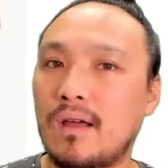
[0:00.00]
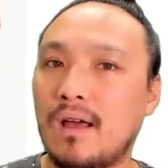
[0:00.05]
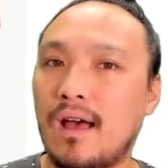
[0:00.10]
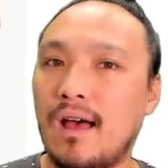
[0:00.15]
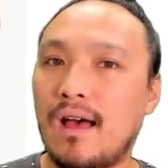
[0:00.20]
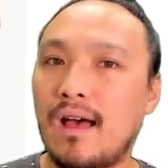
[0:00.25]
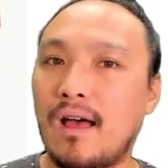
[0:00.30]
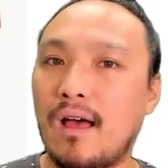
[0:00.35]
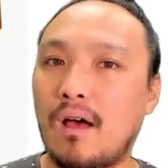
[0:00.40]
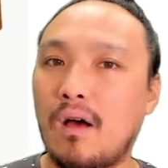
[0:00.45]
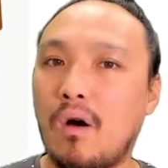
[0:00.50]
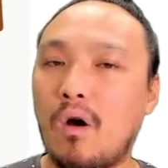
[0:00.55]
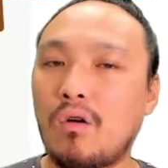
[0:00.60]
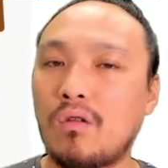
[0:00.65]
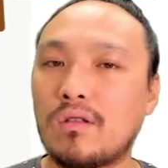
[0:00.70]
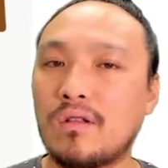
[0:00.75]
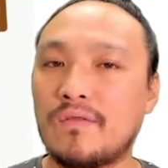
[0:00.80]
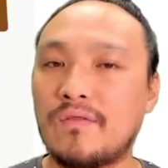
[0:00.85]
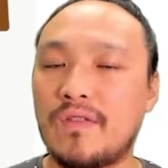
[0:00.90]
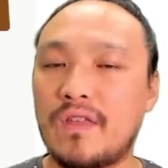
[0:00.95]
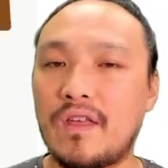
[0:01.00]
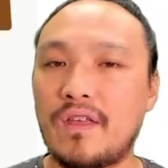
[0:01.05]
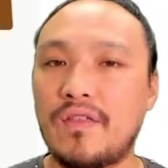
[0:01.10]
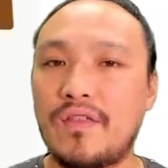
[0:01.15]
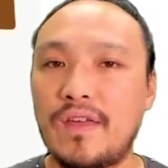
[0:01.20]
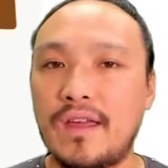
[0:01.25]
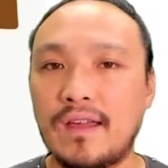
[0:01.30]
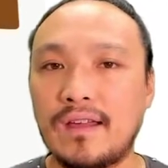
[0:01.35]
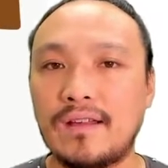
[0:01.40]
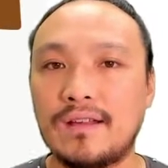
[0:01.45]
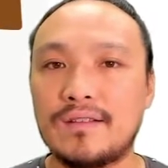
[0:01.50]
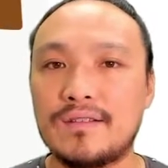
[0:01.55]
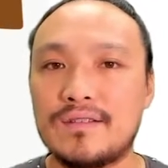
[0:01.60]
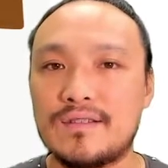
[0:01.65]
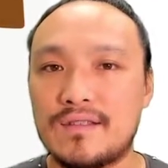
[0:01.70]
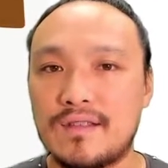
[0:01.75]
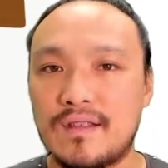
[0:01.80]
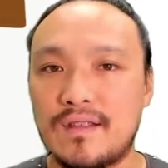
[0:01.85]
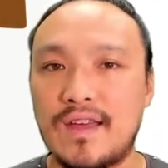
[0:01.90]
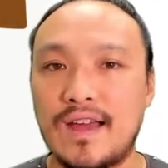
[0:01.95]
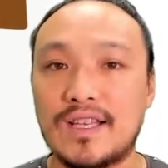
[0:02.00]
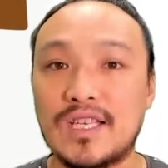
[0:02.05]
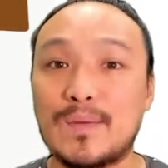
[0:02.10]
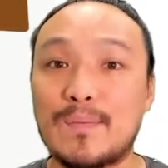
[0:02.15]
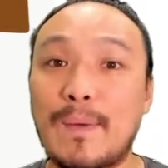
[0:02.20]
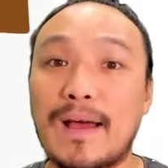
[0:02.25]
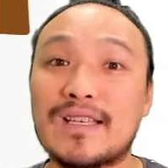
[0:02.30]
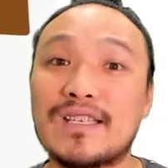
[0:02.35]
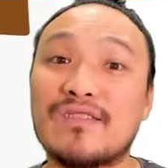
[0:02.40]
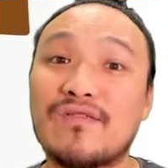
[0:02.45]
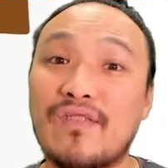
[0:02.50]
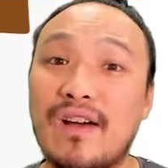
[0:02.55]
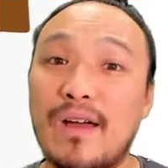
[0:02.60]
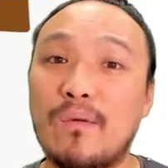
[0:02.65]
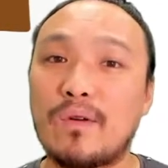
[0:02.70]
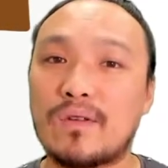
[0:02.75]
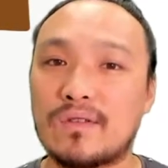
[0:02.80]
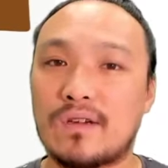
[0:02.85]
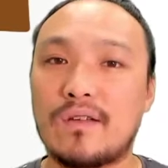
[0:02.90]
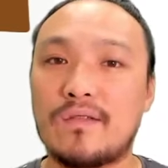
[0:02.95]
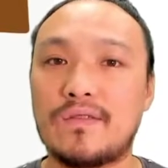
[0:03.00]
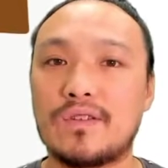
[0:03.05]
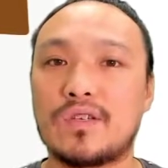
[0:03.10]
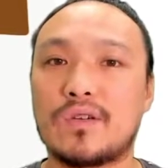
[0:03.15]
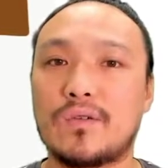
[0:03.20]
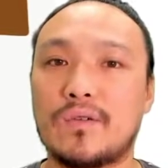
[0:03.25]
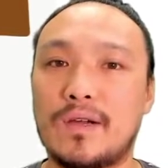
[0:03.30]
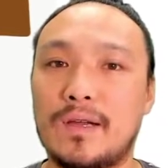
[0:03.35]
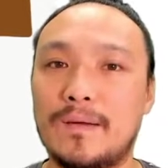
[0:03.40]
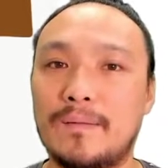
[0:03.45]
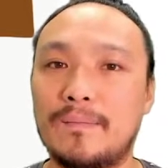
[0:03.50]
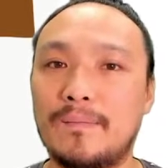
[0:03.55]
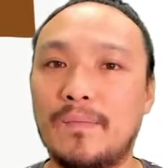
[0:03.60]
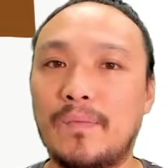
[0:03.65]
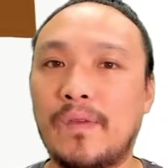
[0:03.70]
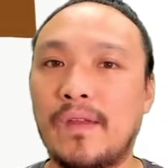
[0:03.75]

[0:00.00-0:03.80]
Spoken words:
all of the things that specify what's on the screen